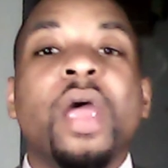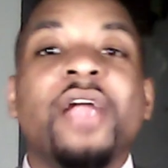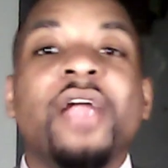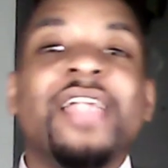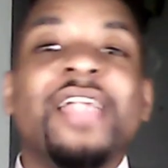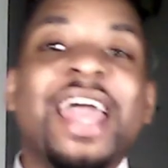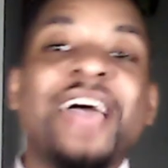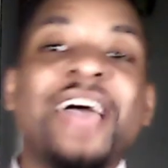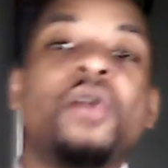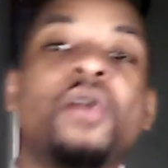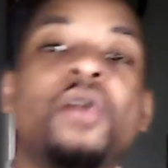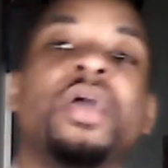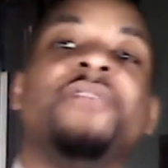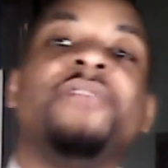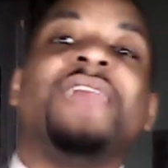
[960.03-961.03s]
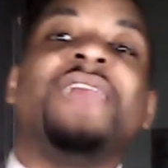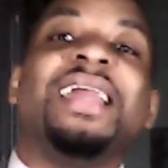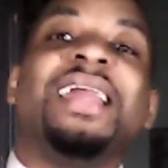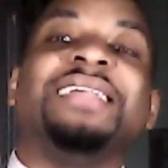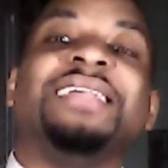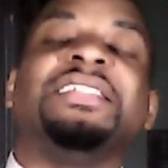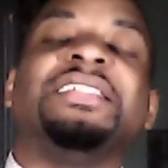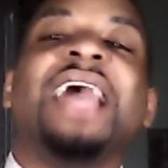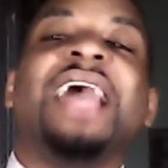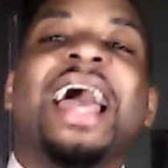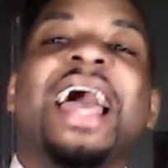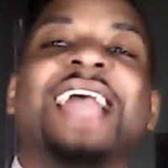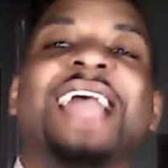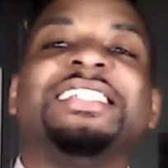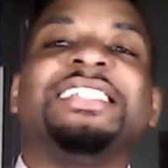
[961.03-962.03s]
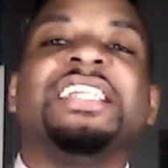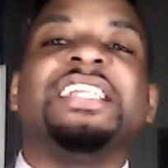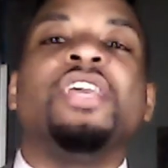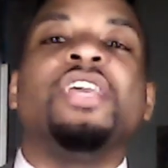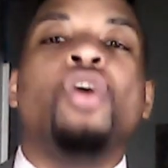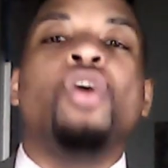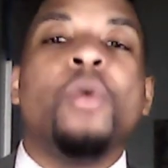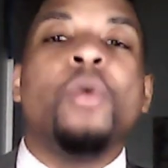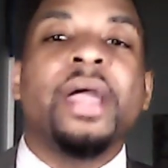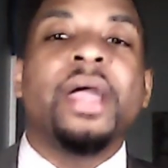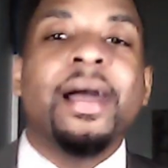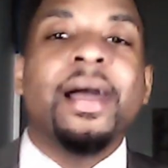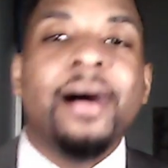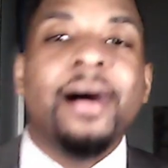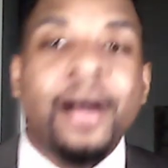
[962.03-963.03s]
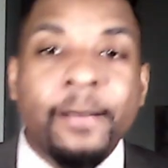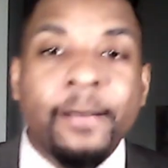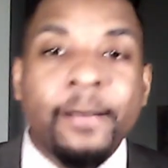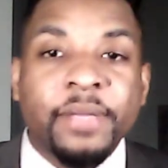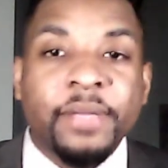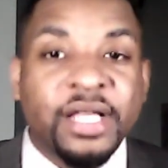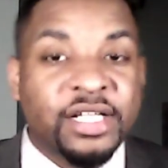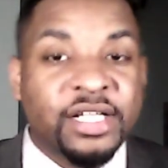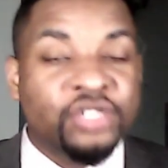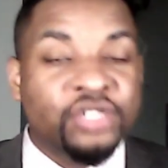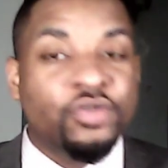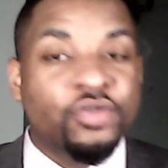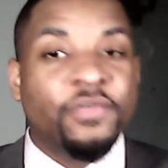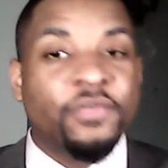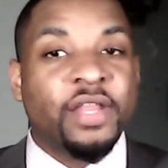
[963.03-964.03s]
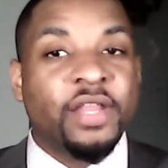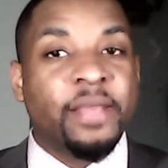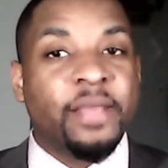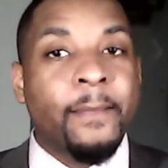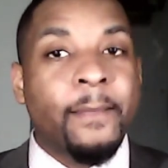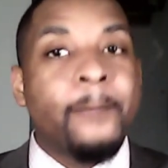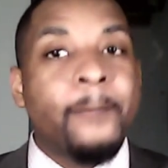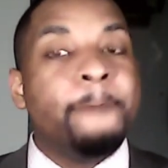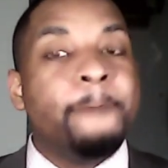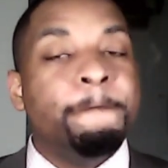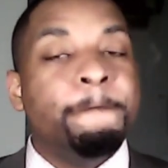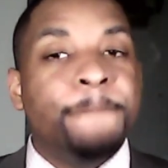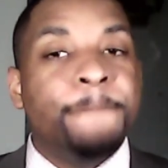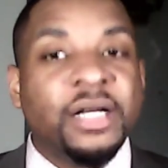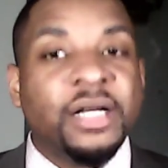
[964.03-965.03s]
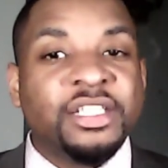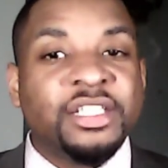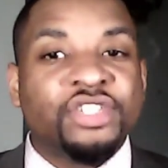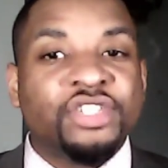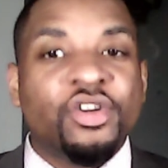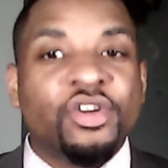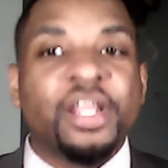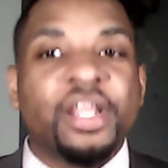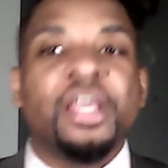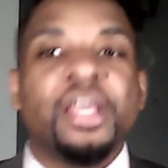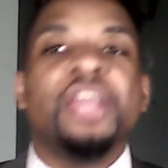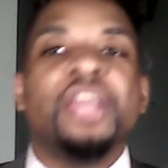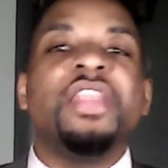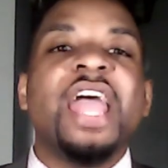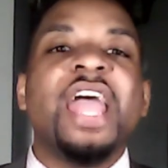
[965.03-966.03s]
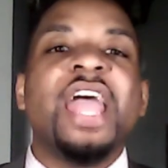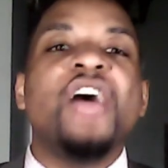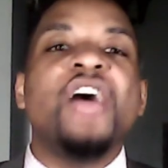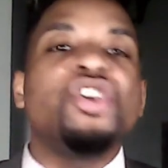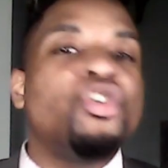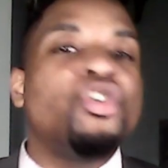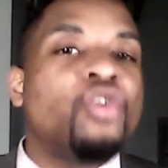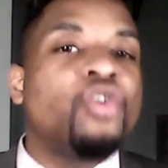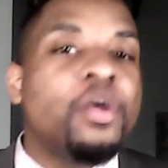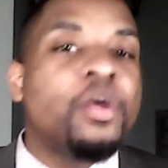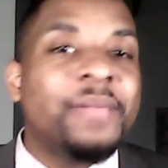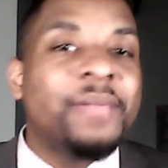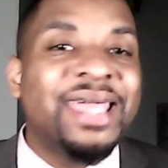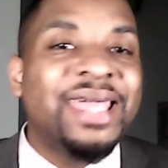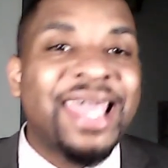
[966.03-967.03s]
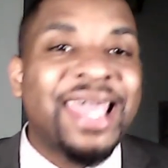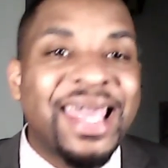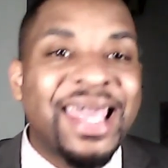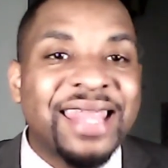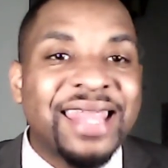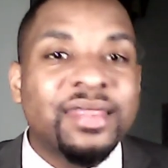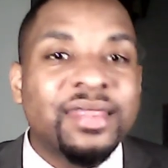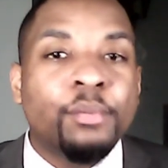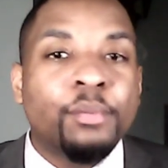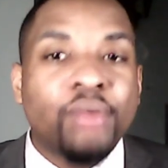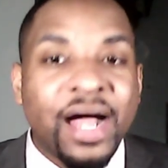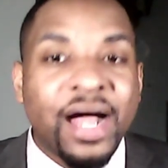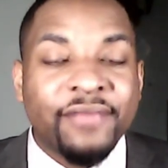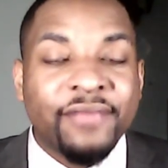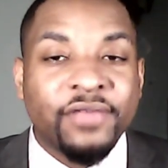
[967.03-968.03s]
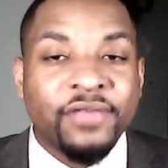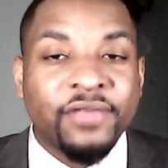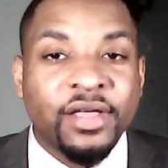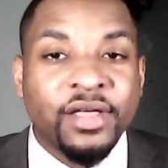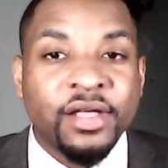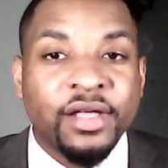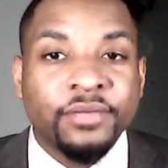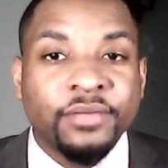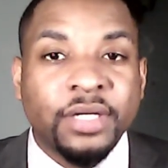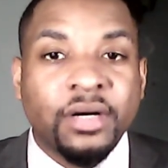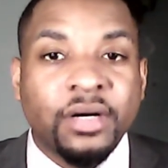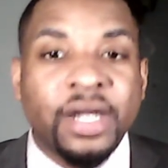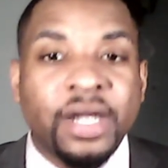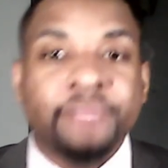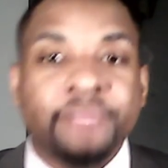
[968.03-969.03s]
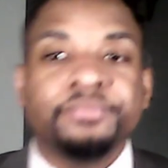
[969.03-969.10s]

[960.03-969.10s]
now if that is actually going up because you're feeling bullish on it, now you're going to be in the profit. All right.